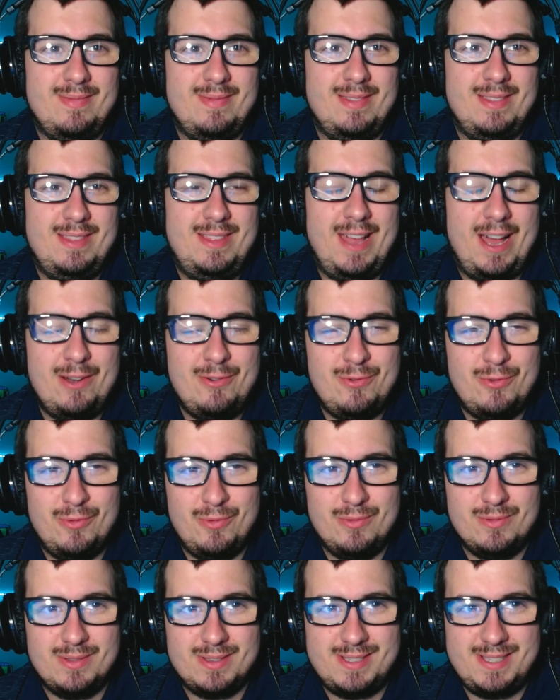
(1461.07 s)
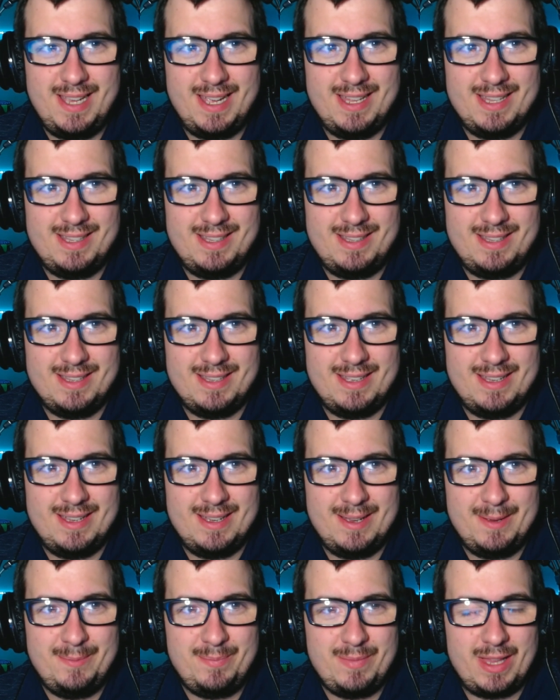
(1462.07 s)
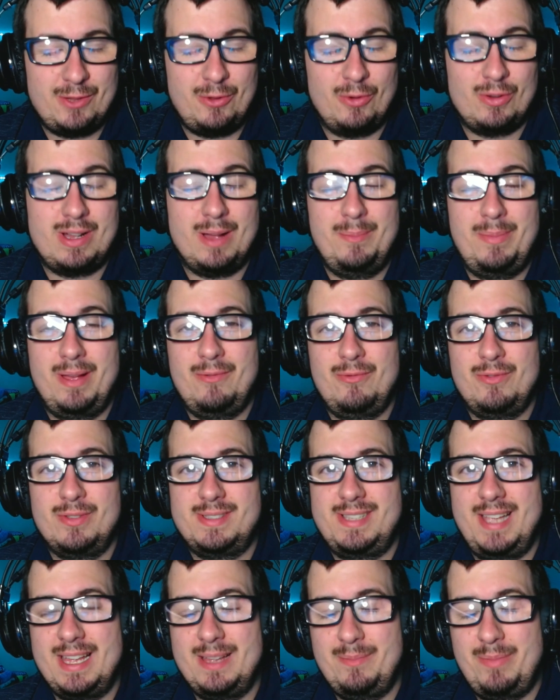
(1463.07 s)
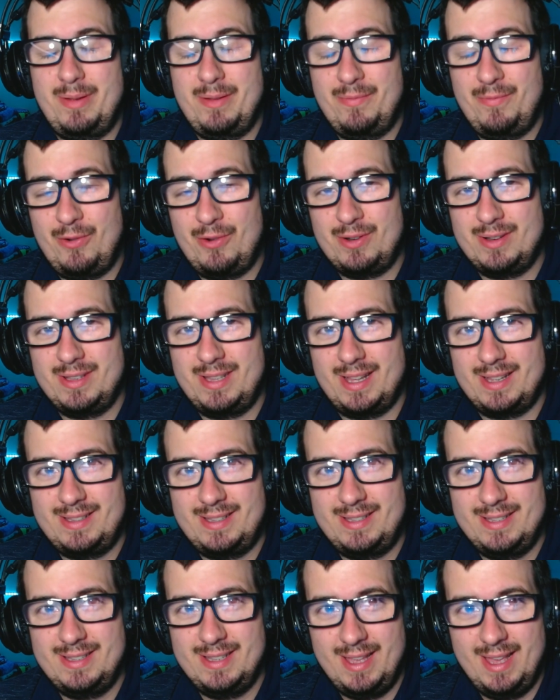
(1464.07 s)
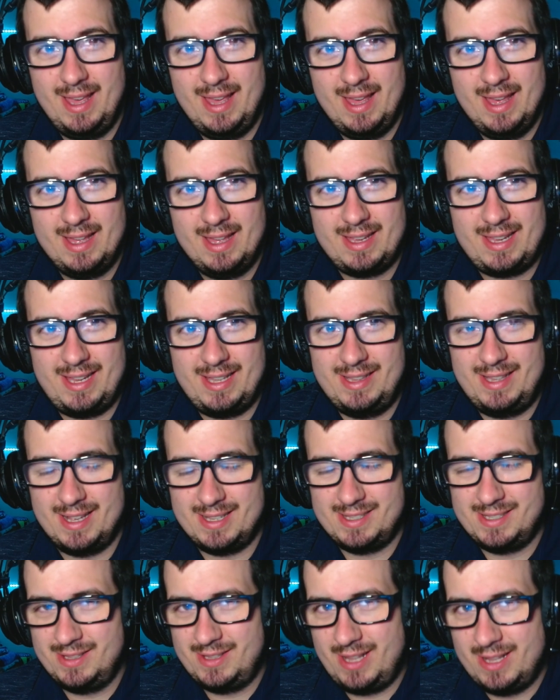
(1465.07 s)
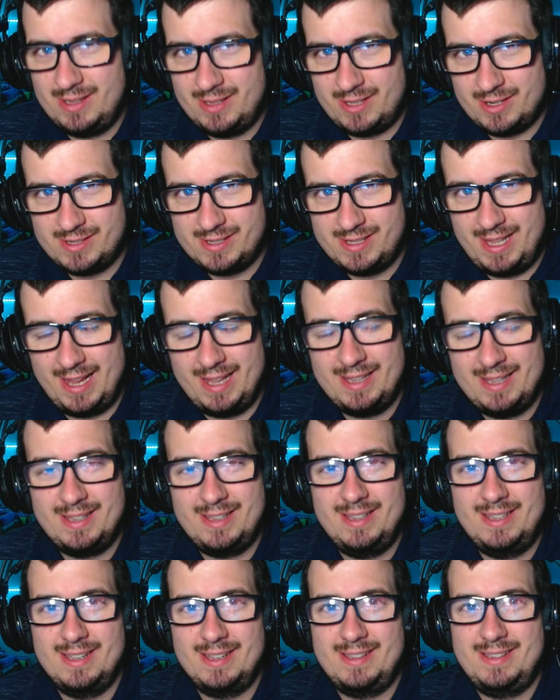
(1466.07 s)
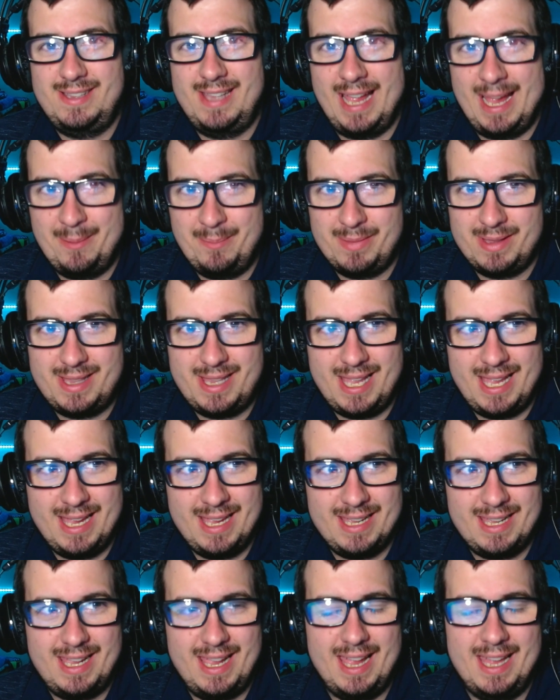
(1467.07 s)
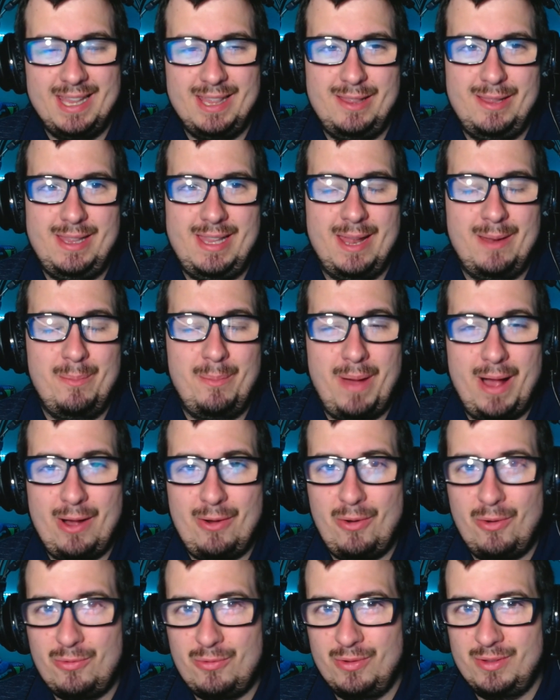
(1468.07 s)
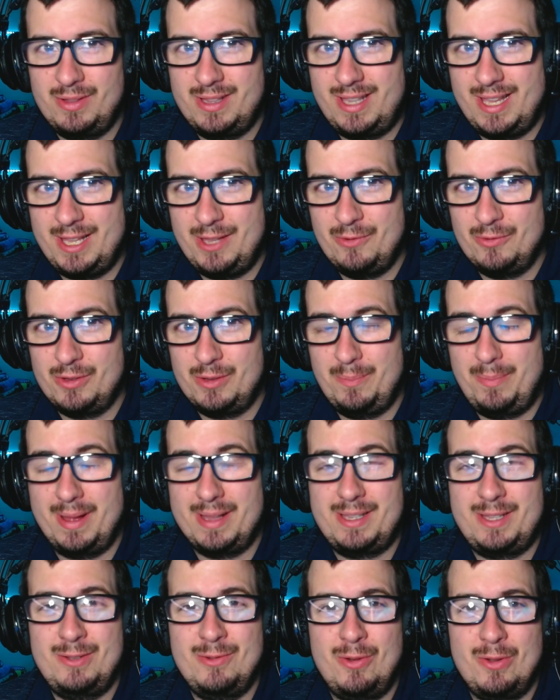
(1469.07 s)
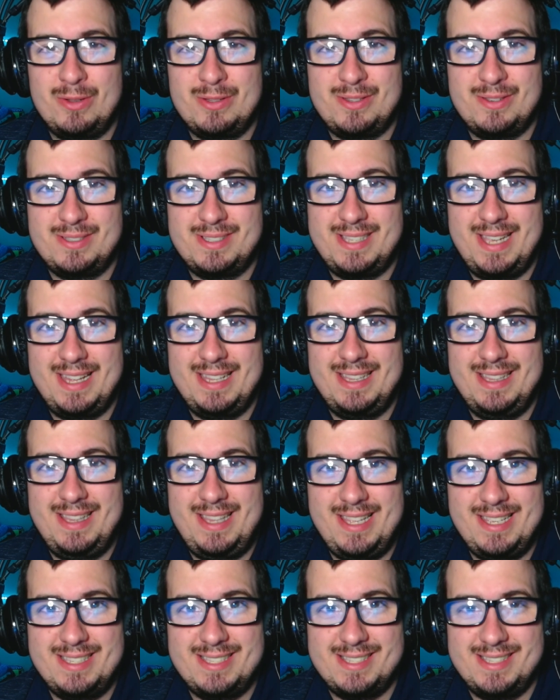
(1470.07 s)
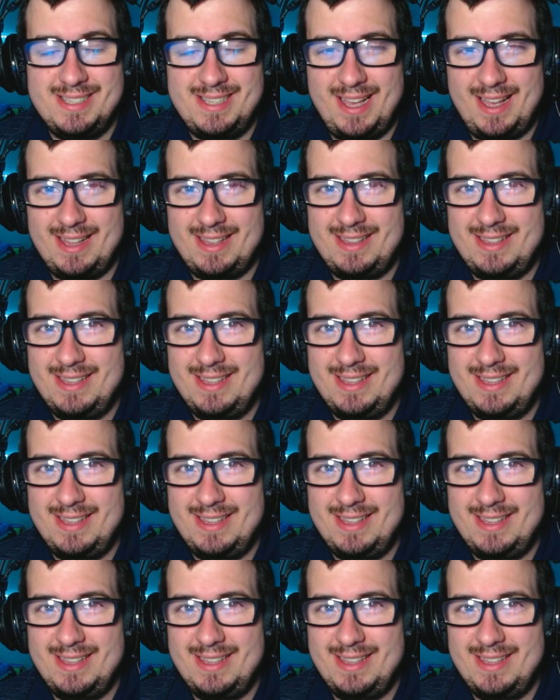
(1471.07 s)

Daru said that Okabe was saying before that he doesn't understand the damn thing, and then Maho continued, but he also said this, that